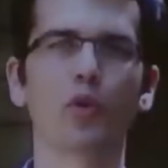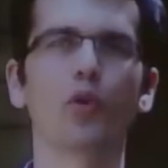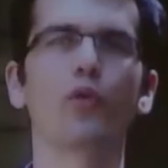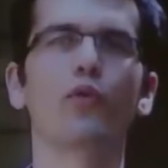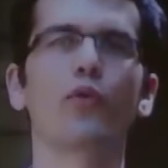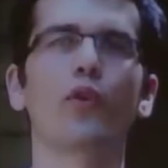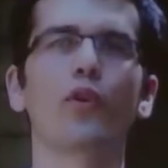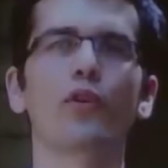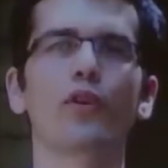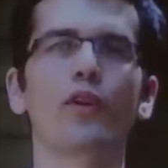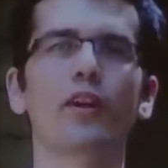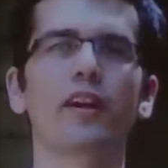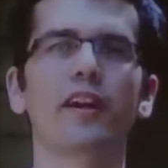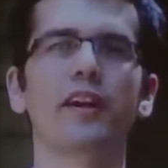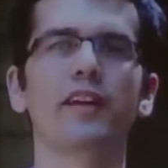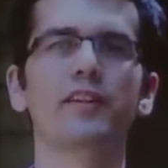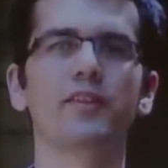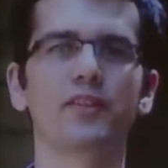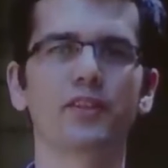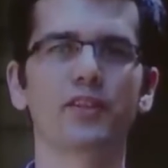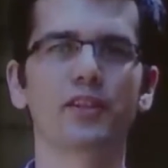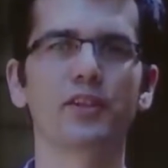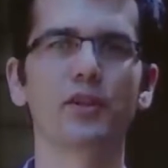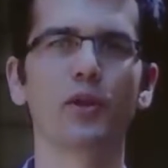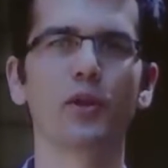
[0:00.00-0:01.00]
co-founder and
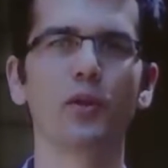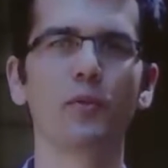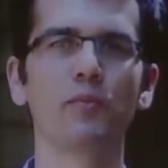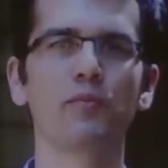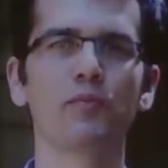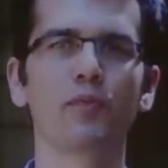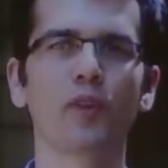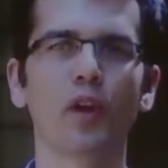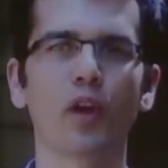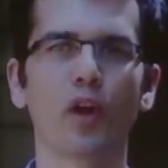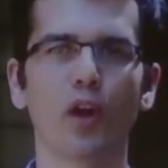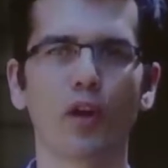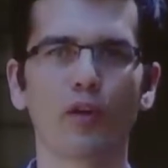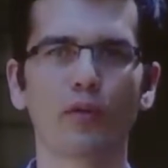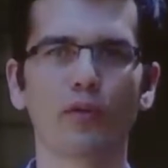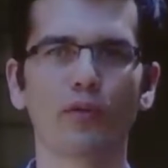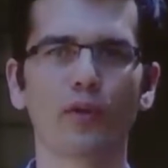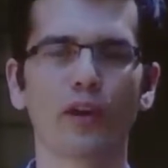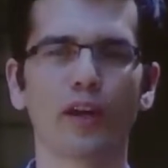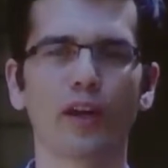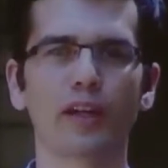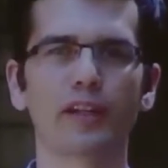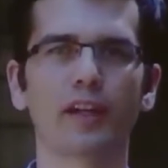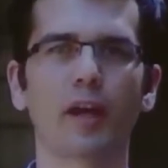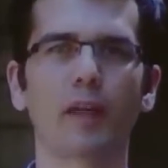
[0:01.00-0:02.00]
CEO of
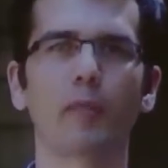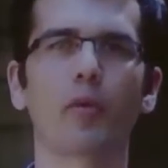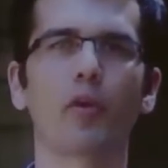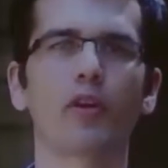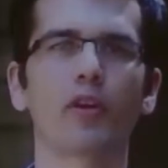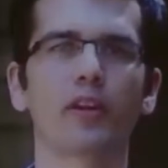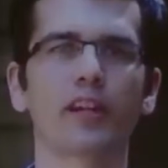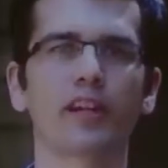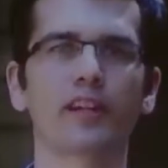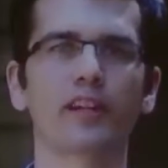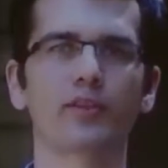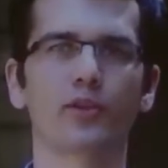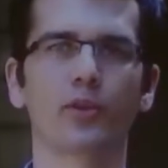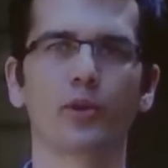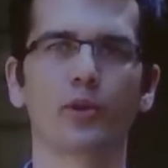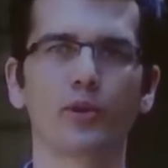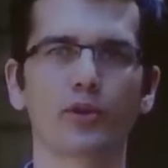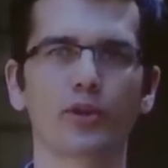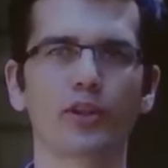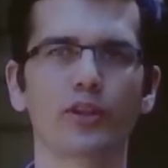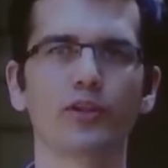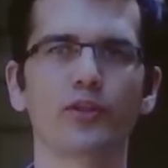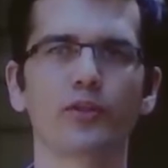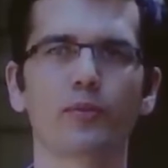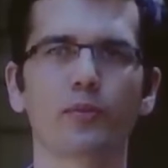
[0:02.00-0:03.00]
Tapon Tech
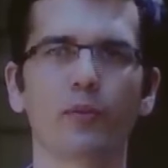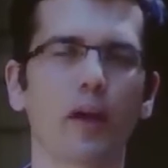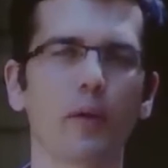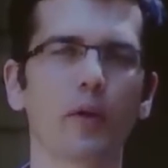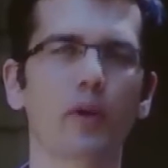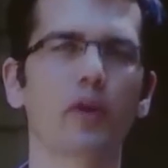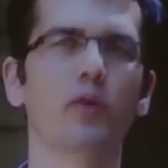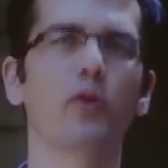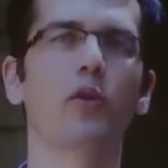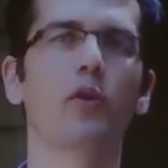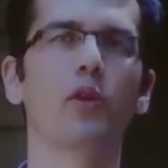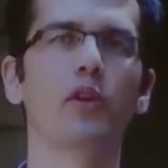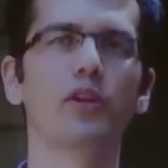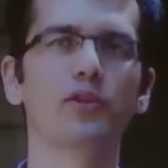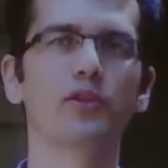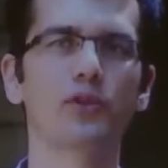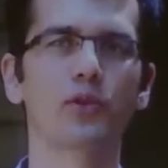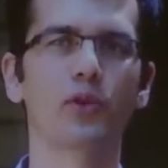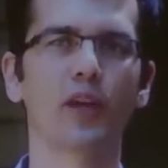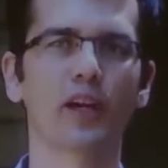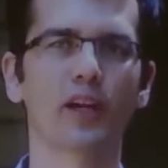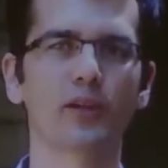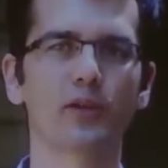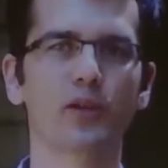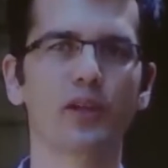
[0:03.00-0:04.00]
Solutions. Our goal is to
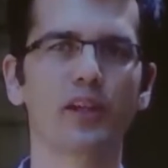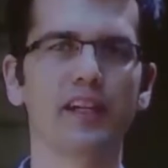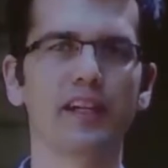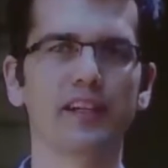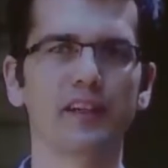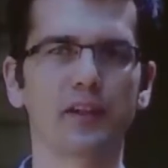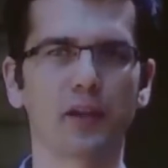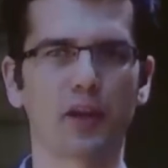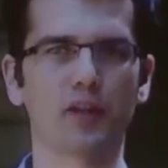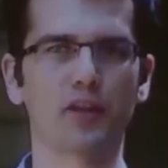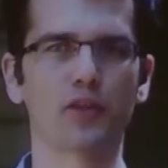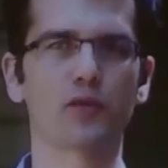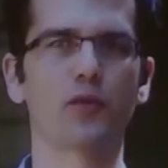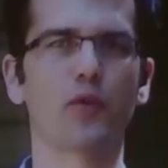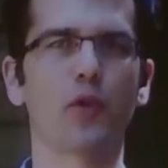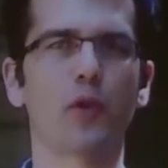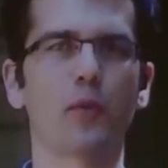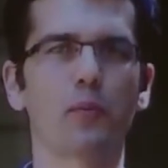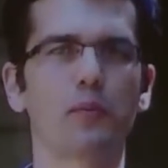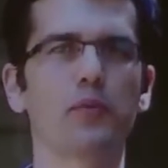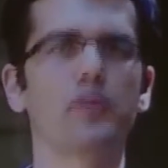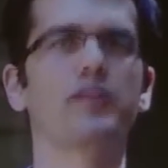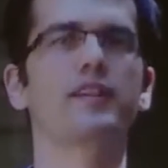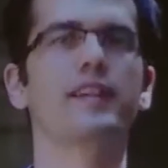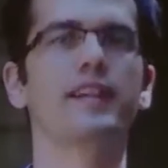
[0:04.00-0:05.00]
actually transform
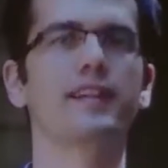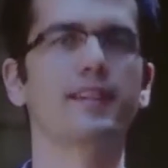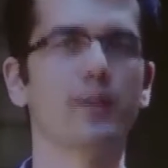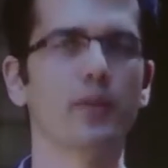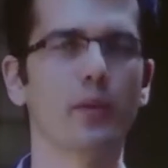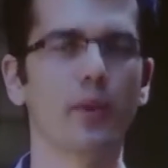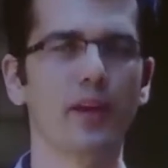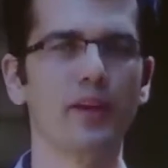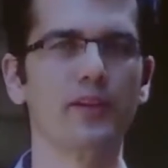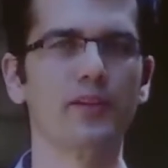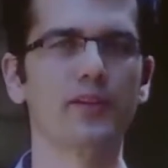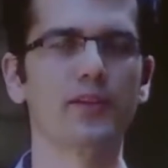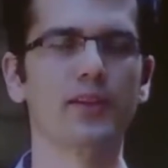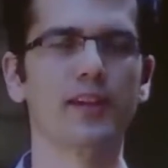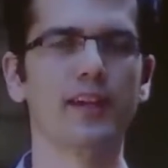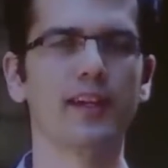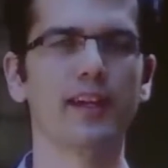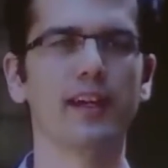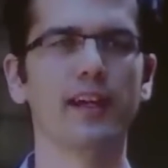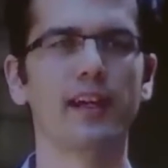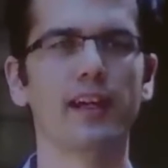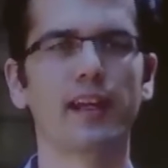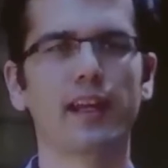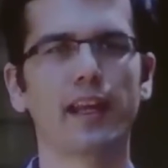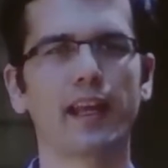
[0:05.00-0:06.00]
business events
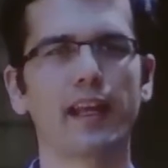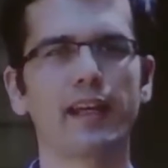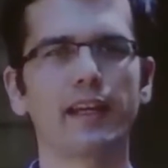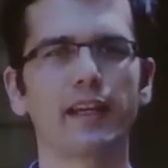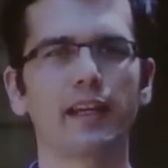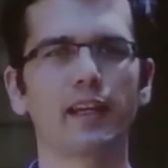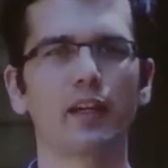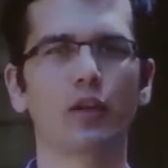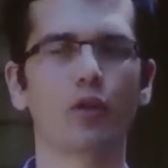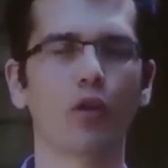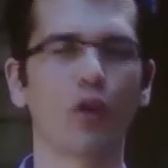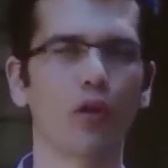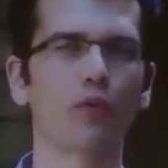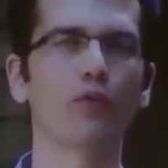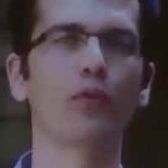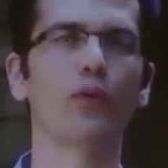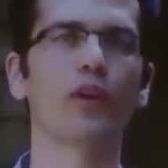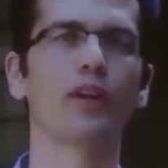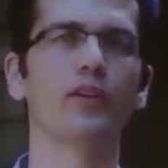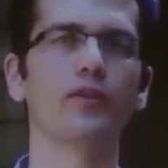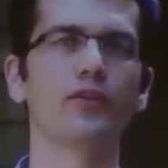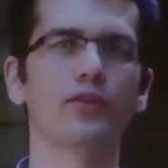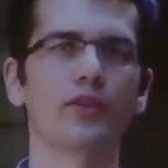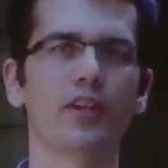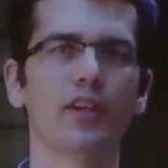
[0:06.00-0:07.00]
like
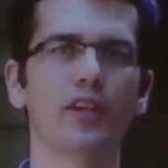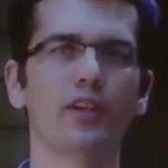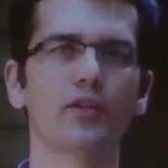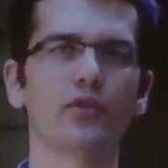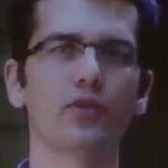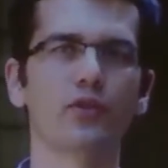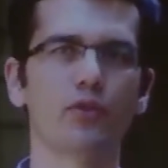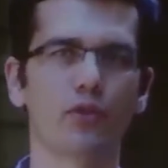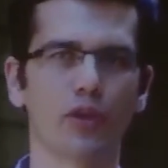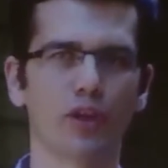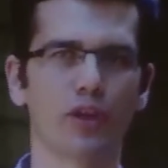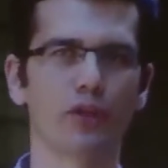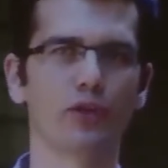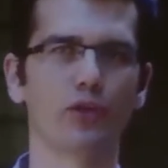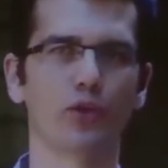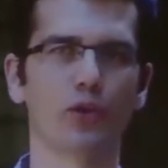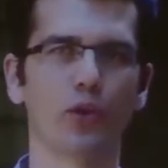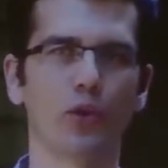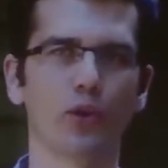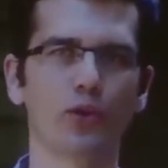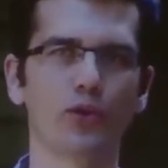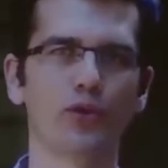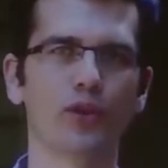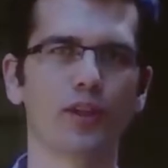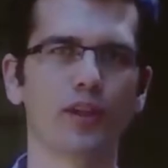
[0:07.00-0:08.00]
conferences, trade
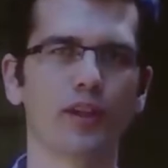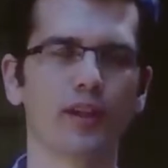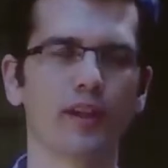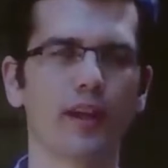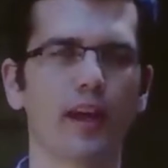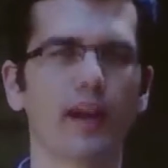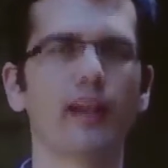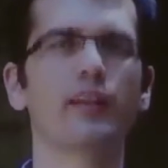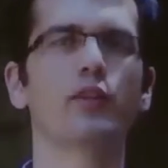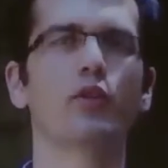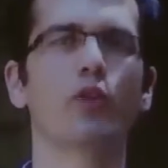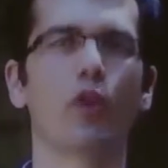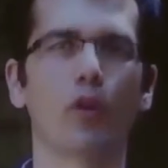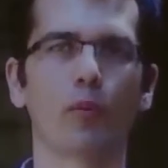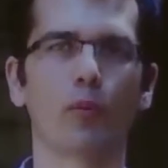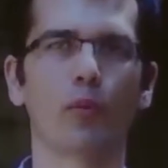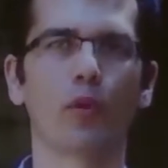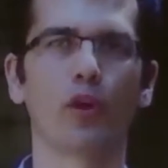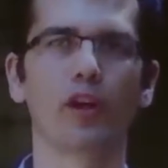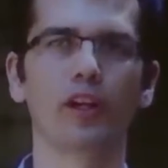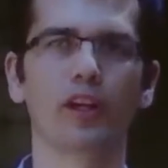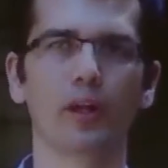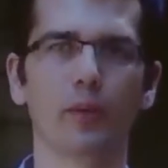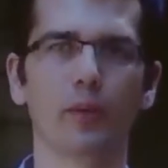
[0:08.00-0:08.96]
shows, and corporate